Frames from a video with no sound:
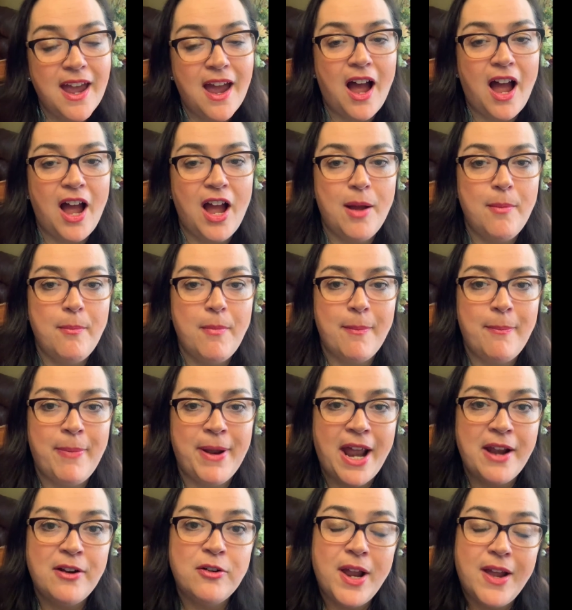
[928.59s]
But
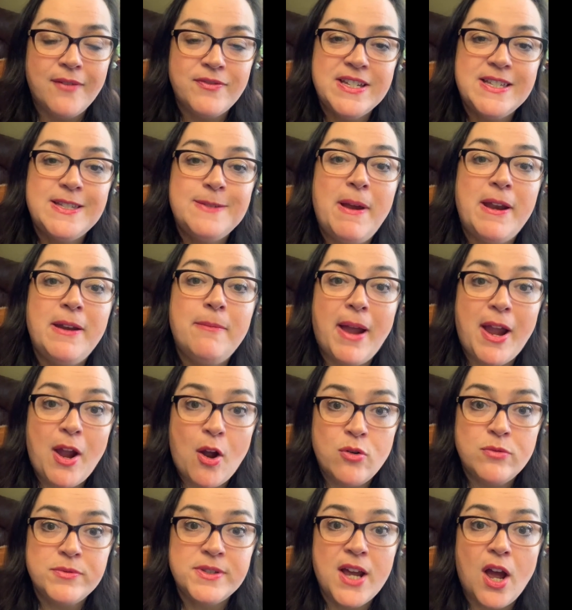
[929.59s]
I don't have to spend my
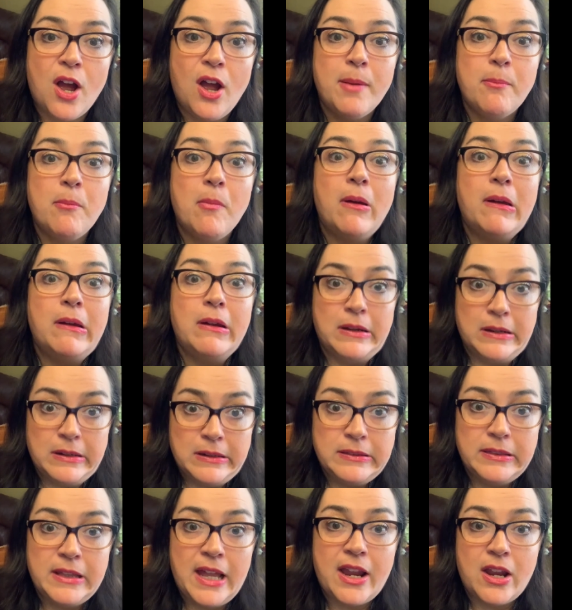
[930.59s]
own time
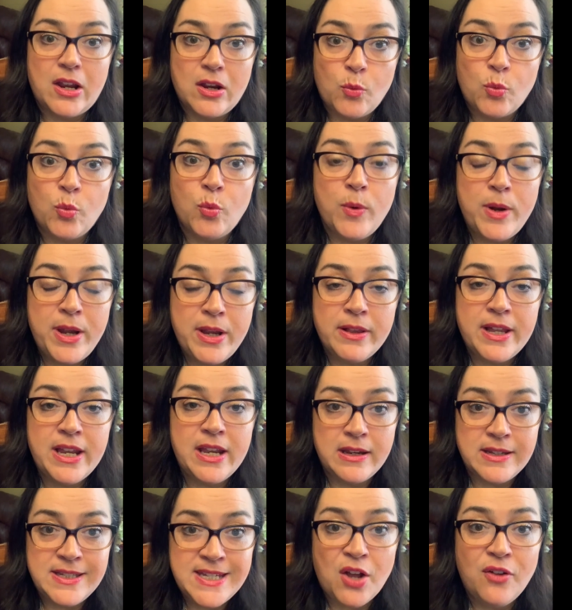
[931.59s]
like really
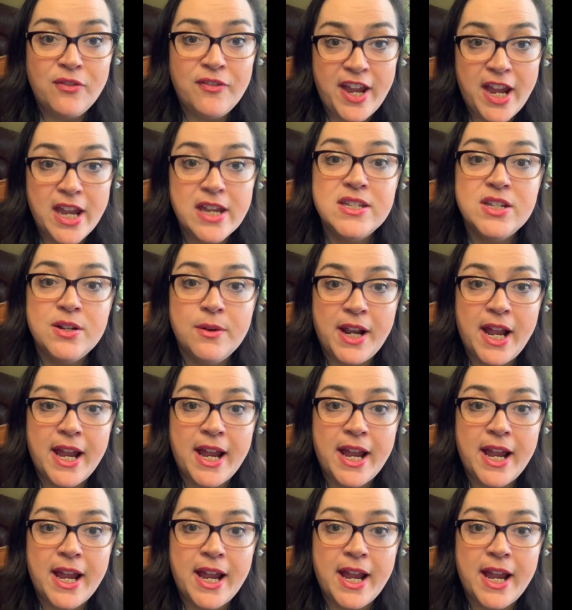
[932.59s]
delving into it.